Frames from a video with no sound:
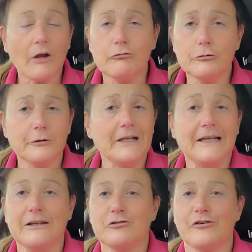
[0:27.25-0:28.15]
Really
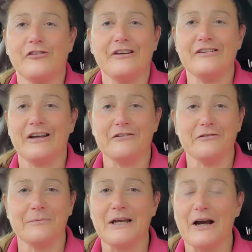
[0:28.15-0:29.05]
interesting day
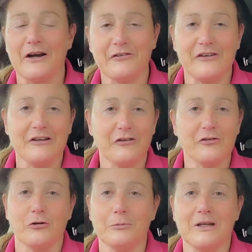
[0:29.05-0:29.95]
for me. I've seen
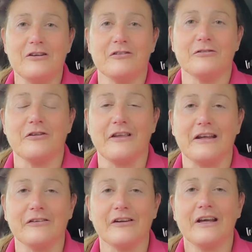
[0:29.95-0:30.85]
so many different
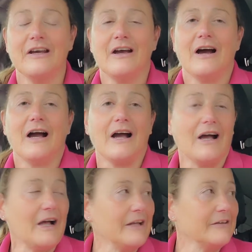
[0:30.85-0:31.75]
things
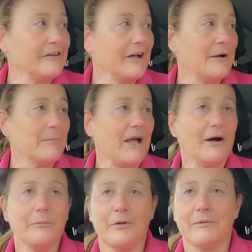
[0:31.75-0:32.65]
and
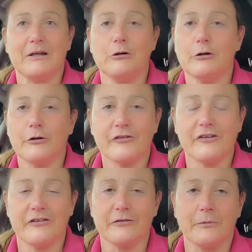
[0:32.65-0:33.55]
helped them in lots
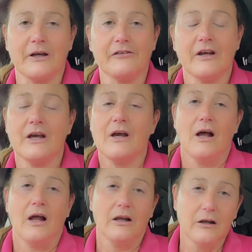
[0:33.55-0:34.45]
of different ways.
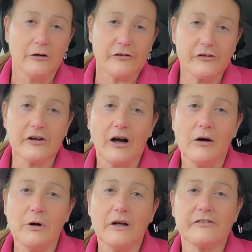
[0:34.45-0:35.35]
Lots of
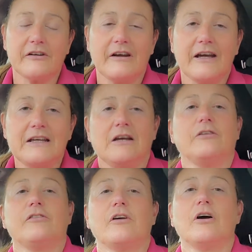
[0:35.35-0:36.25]
scar work today.
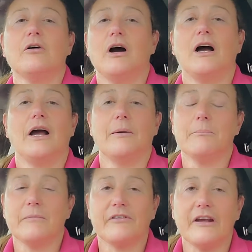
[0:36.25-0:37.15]
So
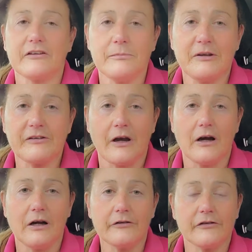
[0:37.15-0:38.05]
mastectomy
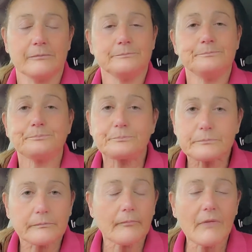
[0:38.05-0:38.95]
scars,
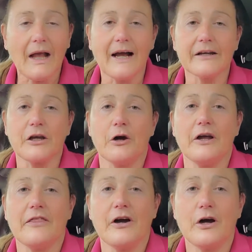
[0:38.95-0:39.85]
had a go
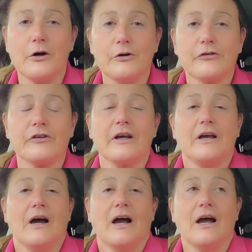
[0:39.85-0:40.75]
at those,
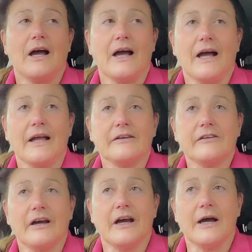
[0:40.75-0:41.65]
and
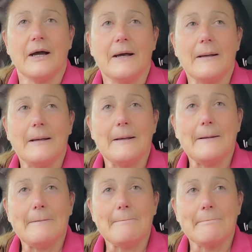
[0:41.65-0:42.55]

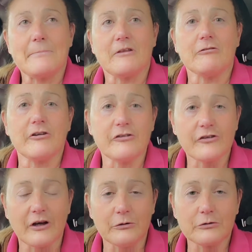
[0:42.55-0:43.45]
the
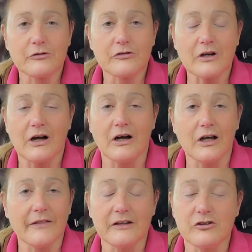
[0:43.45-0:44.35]
results
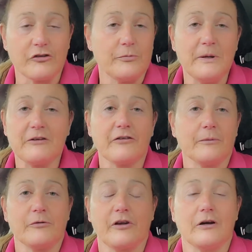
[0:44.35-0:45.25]
are, they just speak for
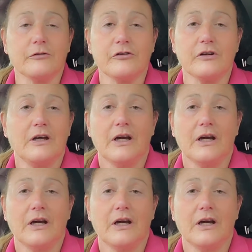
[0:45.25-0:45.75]
themselves.